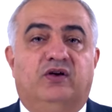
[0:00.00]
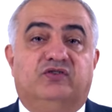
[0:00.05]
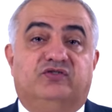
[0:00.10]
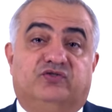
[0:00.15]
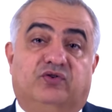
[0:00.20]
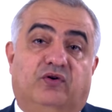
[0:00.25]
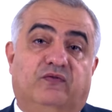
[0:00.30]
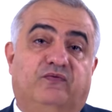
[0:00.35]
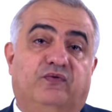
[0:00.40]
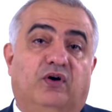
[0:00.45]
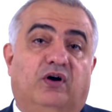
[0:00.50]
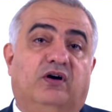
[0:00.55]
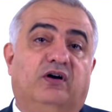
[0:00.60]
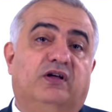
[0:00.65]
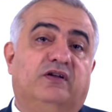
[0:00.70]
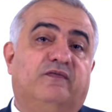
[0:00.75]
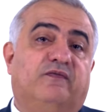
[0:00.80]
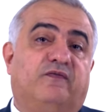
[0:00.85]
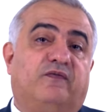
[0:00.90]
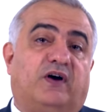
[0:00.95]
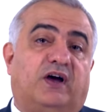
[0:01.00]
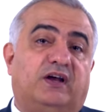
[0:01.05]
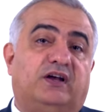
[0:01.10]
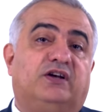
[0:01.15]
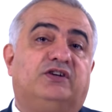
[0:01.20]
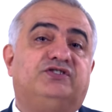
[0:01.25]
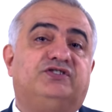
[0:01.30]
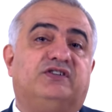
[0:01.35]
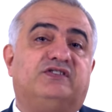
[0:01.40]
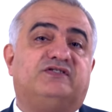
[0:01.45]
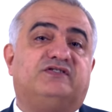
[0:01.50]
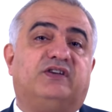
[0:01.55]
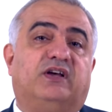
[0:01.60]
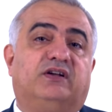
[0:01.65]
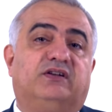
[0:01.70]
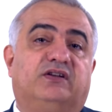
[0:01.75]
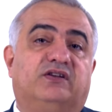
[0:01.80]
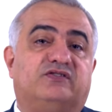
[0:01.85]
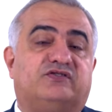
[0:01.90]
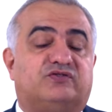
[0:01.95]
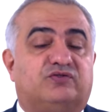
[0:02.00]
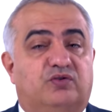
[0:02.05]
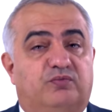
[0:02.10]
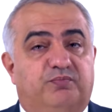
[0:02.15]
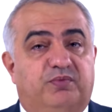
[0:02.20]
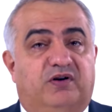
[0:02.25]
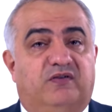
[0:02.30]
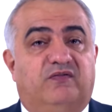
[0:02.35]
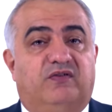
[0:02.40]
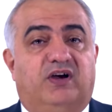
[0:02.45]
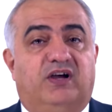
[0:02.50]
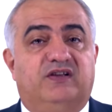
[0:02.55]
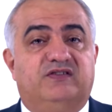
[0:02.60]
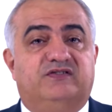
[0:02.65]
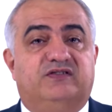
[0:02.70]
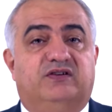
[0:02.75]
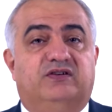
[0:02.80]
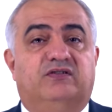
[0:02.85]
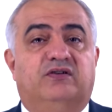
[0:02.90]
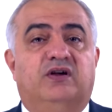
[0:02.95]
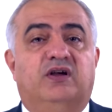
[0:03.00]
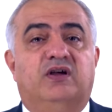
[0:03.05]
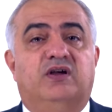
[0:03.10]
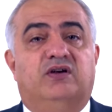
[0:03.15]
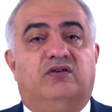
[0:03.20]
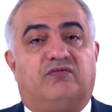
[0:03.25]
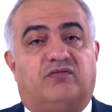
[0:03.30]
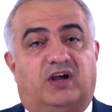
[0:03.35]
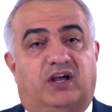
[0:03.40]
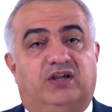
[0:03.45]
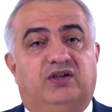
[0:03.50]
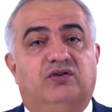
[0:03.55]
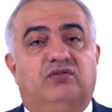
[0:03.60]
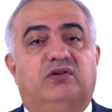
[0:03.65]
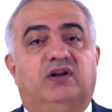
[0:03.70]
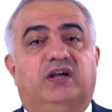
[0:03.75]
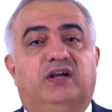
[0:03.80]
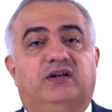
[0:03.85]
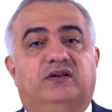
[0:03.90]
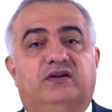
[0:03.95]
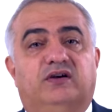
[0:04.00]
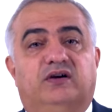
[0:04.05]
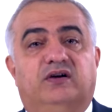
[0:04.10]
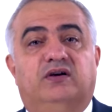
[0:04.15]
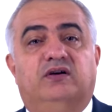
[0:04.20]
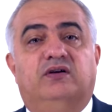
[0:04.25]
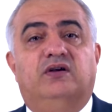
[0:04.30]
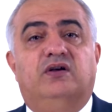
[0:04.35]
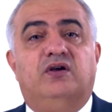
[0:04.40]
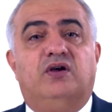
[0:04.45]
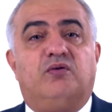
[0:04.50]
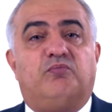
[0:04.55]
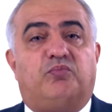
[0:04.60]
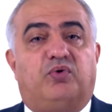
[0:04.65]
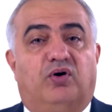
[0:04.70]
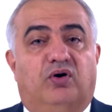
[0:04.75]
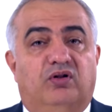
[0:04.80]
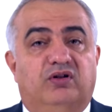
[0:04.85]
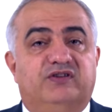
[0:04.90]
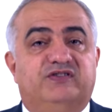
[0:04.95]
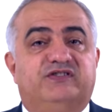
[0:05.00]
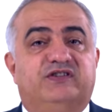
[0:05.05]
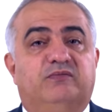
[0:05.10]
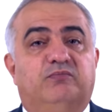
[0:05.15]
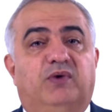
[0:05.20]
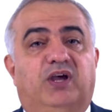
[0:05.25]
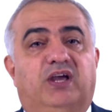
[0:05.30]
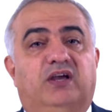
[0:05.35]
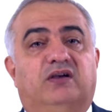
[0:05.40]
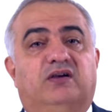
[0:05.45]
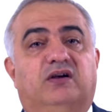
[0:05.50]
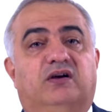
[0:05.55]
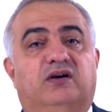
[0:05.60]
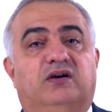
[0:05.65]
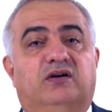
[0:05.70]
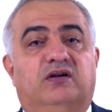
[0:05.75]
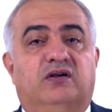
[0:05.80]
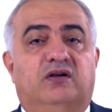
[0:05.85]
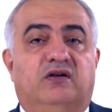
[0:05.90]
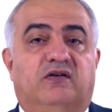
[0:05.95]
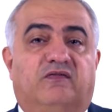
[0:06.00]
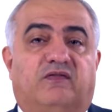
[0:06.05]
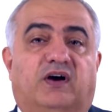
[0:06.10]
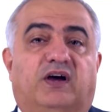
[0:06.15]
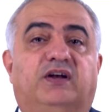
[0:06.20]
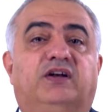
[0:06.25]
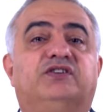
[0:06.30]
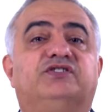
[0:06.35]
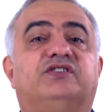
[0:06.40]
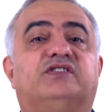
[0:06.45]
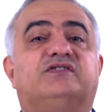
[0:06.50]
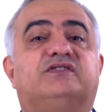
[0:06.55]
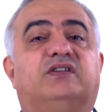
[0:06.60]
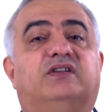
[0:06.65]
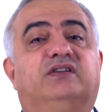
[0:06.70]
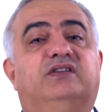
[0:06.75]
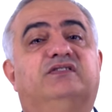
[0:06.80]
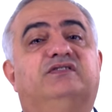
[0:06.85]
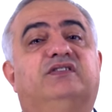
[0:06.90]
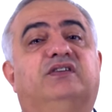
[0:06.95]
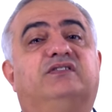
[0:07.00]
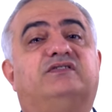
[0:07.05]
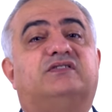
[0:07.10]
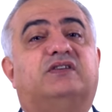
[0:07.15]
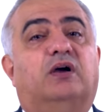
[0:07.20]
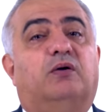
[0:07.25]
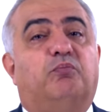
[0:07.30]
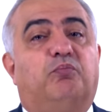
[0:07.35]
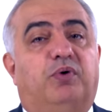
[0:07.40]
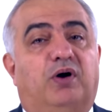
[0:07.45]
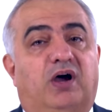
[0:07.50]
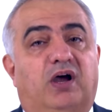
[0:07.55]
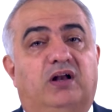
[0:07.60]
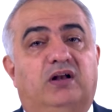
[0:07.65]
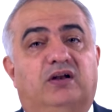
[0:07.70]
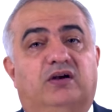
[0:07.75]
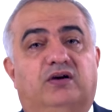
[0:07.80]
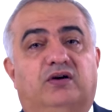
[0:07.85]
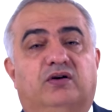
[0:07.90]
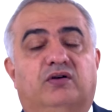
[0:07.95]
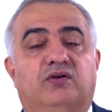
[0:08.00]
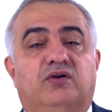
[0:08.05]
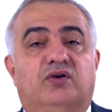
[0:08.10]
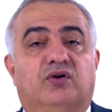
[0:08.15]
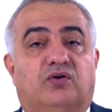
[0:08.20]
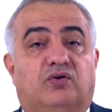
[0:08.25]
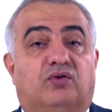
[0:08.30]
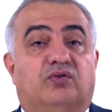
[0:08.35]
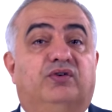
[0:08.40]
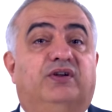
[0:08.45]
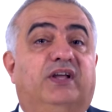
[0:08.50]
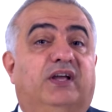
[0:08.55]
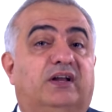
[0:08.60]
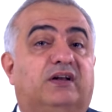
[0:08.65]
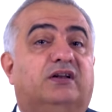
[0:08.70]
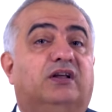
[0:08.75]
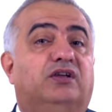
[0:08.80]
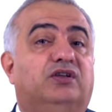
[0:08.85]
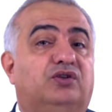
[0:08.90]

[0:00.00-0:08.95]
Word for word: So if you're a financial sector supervisor, regulator, policymaker, financial statistics compiler or data